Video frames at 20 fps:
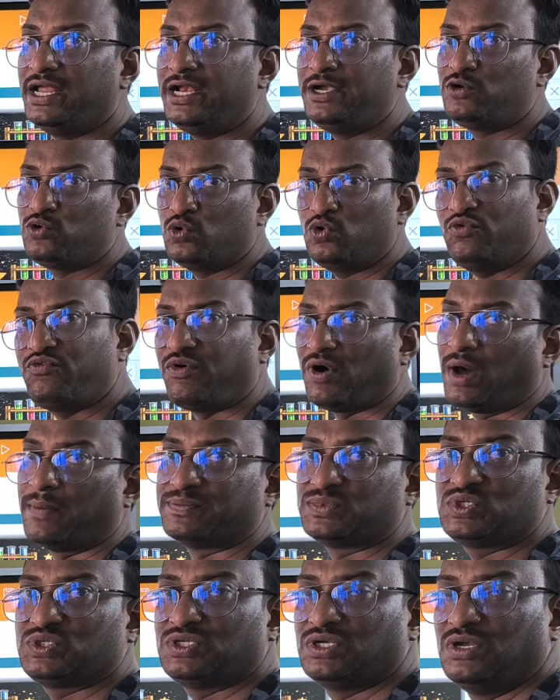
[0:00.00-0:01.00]
in two
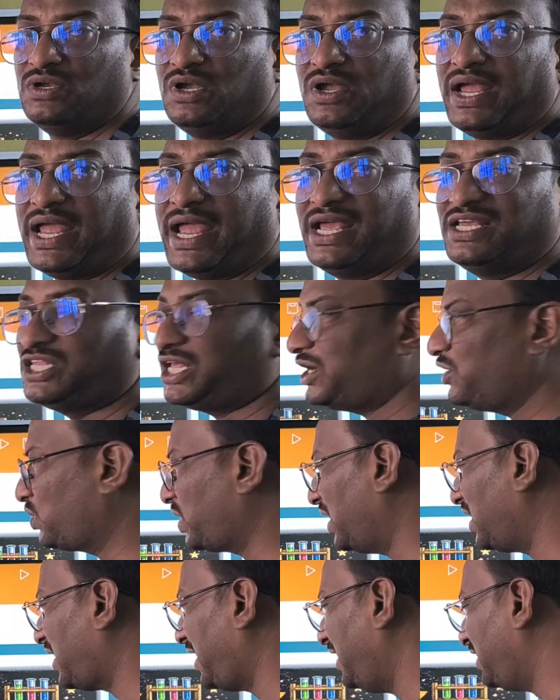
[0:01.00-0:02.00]
forms. Either you
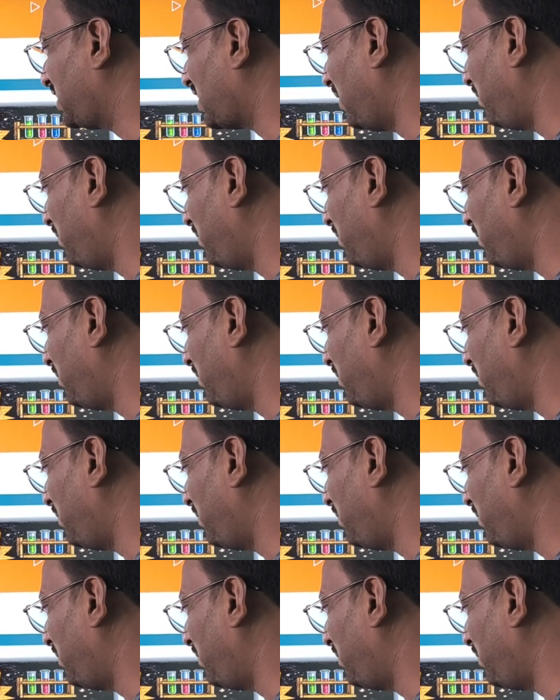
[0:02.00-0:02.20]
can write